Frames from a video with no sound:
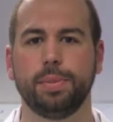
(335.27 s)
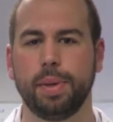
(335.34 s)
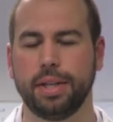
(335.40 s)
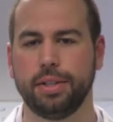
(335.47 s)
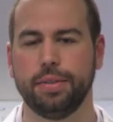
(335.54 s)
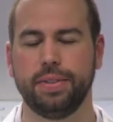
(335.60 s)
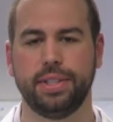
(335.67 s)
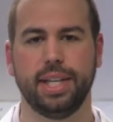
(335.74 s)

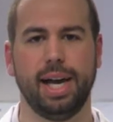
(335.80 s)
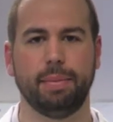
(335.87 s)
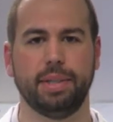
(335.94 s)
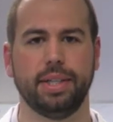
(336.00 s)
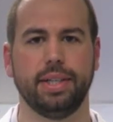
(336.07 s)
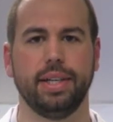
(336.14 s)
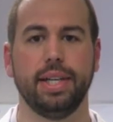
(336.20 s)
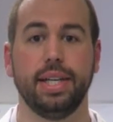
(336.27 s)

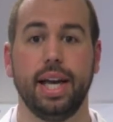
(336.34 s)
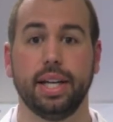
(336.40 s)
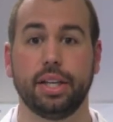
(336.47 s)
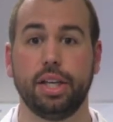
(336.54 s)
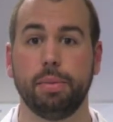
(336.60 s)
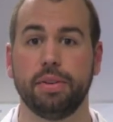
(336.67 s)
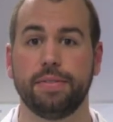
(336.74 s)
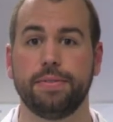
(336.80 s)
Spectrophotometer and
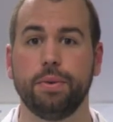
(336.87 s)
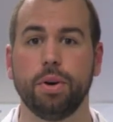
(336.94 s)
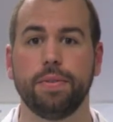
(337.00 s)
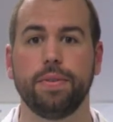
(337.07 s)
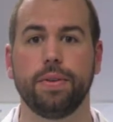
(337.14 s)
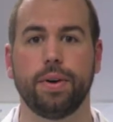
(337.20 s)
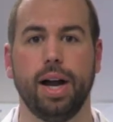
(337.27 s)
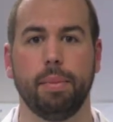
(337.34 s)
Qubit 4
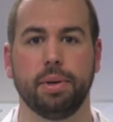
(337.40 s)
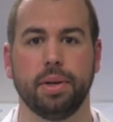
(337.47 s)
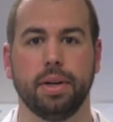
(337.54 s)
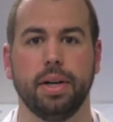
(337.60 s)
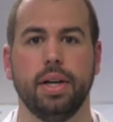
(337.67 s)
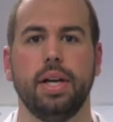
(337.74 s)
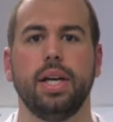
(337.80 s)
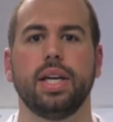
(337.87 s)
Fluorometer